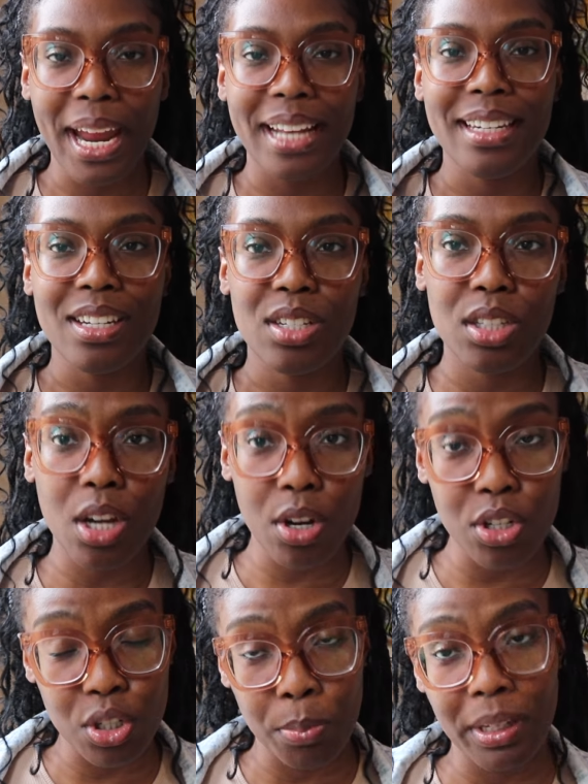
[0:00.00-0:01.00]
and
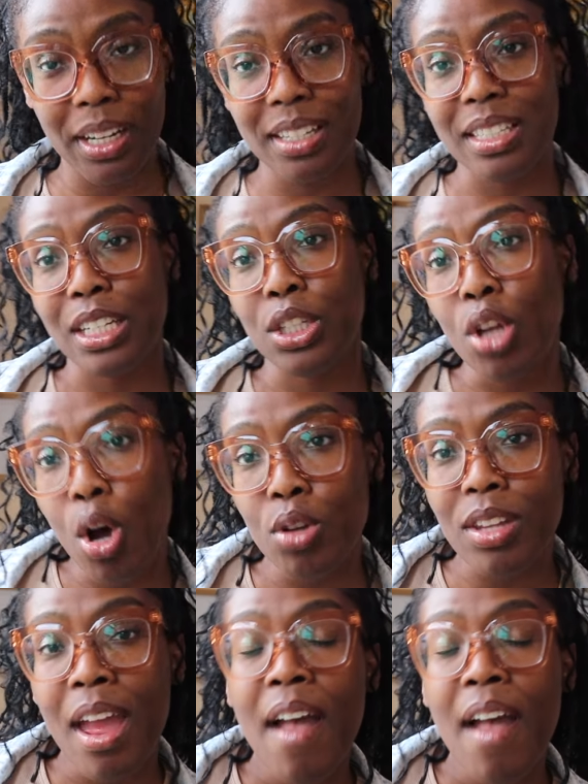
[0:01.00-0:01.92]
discourage you because he knows